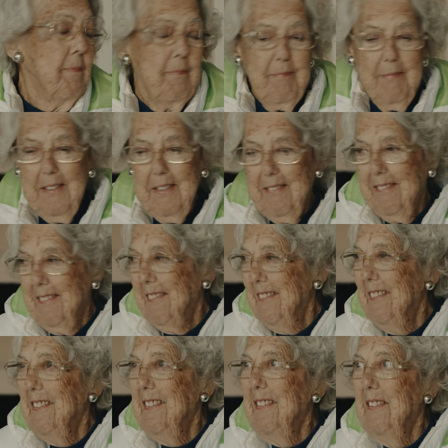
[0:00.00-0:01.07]
So tell us
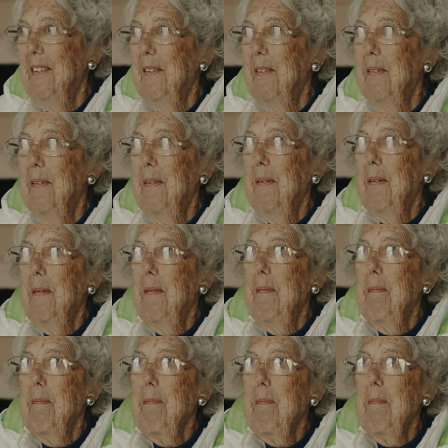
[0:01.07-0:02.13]
about Wilbur's again.
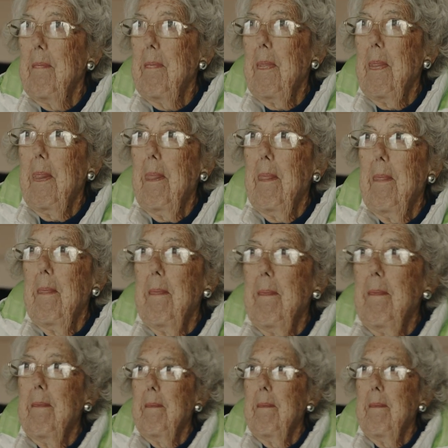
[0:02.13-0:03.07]
People would come and